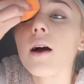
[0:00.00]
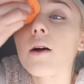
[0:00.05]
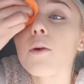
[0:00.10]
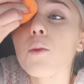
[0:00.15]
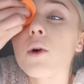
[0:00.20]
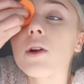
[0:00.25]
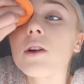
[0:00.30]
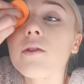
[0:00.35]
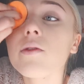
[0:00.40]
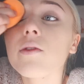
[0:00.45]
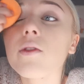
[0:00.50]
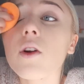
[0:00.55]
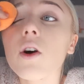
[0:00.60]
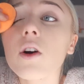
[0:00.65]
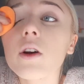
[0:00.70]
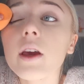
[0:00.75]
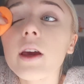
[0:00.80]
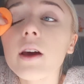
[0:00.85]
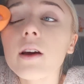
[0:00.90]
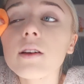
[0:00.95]
I wanna
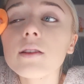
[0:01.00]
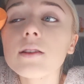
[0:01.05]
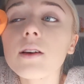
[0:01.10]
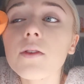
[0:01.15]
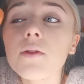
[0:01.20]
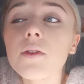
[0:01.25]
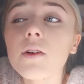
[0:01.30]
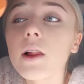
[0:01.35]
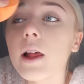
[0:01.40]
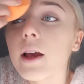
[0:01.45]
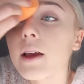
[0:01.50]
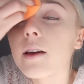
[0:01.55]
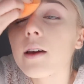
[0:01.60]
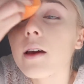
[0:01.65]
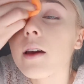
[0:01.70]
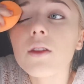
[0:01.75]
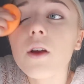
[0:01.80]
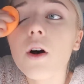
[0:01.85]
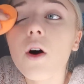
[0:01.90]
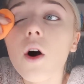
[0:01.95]
vlog it because I feel
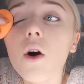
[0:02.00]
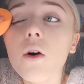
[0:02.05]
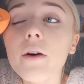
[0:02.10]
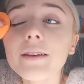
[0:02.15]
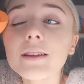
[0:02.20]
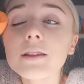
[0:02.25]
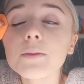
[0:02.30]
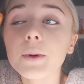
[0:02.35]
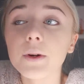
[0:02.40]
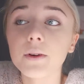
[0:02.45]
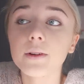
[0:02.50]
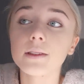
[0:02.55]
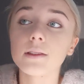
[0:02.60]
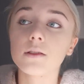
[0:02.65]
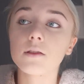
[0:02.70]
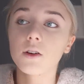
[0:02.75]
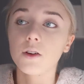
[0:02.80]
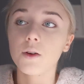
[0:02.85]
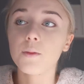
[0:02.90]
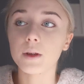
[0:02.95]
like the whole experience
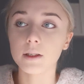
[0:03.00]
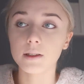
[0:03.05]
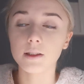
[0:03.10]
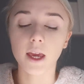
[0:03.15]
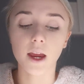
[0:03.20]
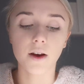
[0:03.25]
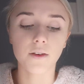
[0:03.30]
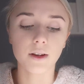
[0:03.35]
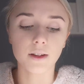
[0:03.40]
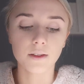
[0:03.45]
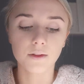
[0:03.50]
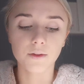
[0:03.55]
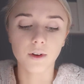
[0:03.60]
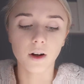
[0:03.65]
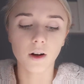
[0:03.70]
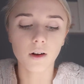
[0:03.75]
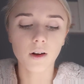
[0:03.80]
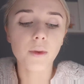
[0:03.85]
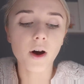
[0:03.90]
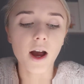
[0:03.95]
is gonna be scary as
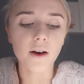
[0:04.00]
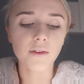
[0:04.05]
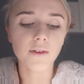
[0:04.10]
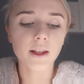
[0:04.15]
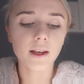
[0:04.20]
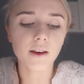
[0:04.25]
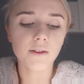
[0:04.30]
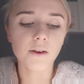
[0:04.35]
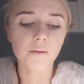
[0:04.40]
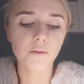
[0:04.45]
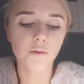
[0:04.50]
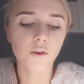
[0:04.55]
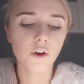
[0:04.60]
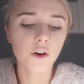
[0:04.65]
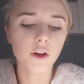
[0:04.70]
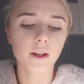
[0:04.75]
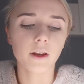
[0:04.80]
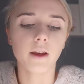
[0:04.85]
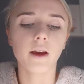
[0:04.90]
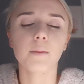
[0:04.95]
but I feel like if I'm
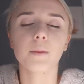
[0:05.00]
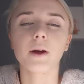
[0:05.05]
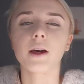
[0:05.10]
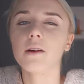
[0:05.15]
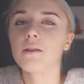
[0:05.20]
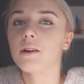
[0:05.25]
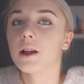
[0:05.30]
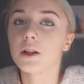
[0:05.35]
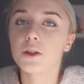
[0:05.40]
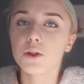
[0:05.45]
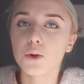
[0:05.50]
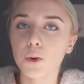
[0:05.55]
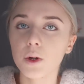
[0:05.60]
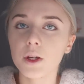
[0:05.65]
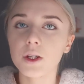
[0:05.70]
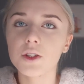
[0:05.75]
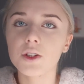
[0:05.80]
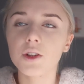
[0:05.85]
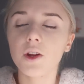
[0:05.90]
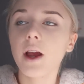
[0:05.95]
vlogging it, I'm kind of like
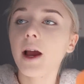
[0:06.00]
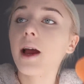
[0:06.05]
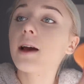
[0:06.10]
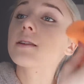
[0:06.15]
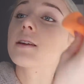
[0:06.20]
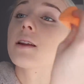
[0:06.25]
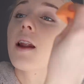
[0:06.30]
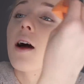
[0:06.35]
talking to you guys